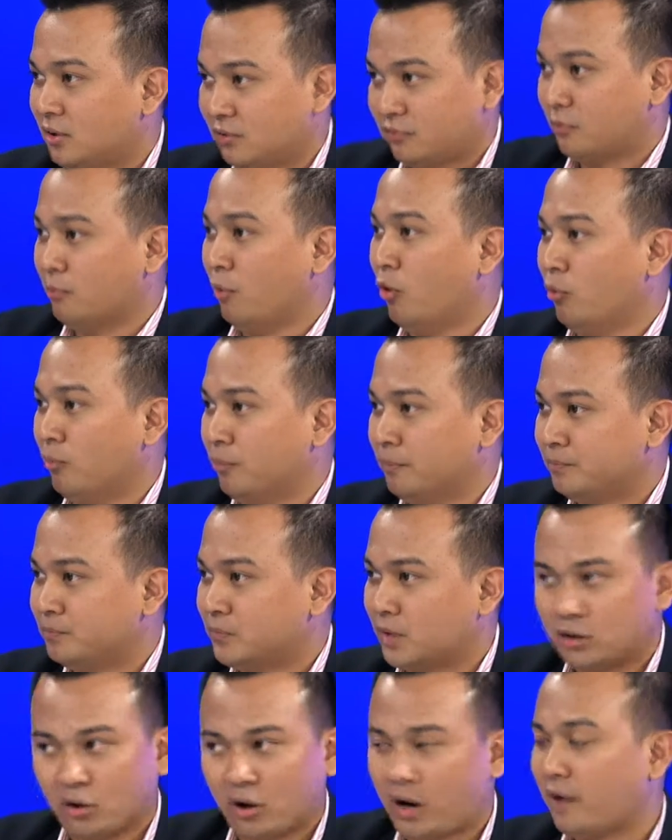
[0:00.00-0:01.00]
from home.
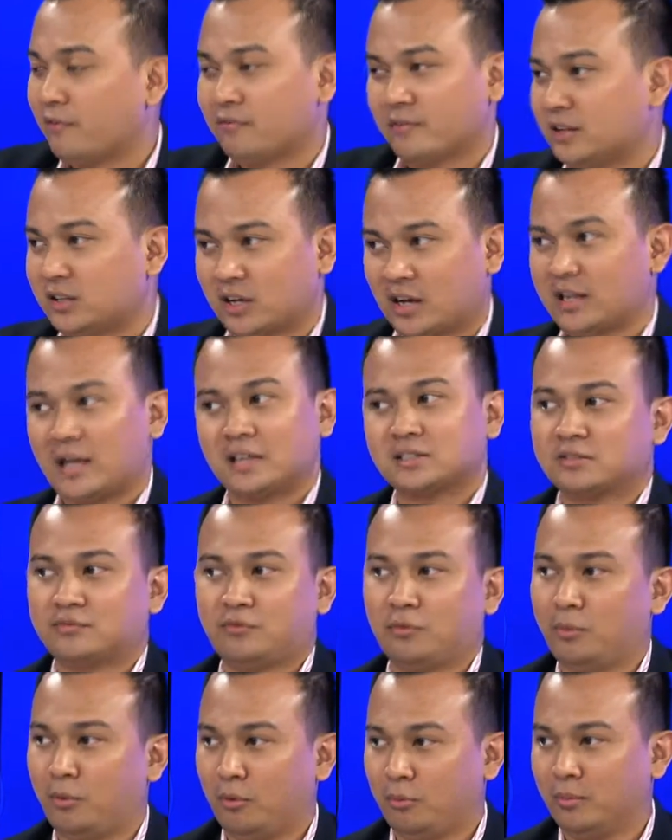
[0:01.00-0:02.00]
They don't have internet access
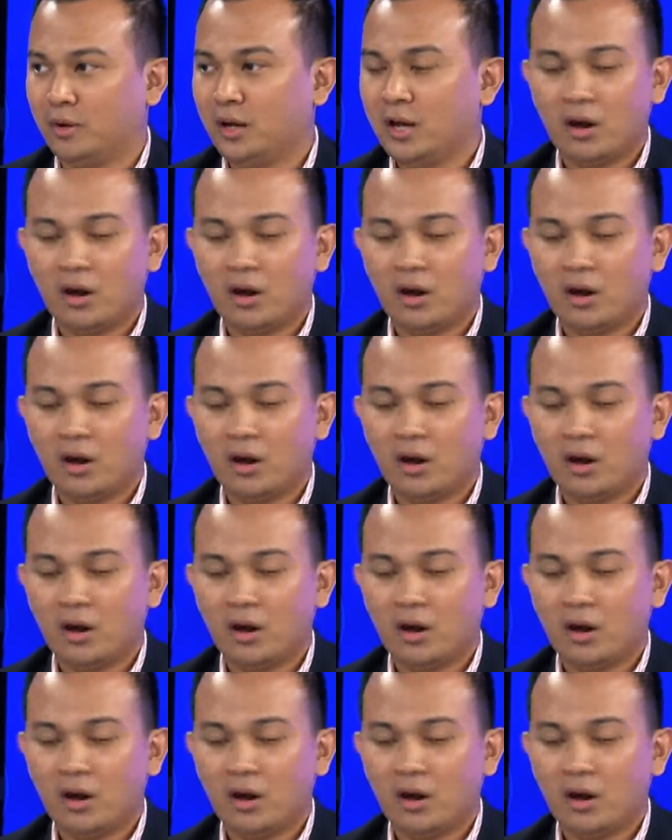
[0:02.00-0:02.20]
from home.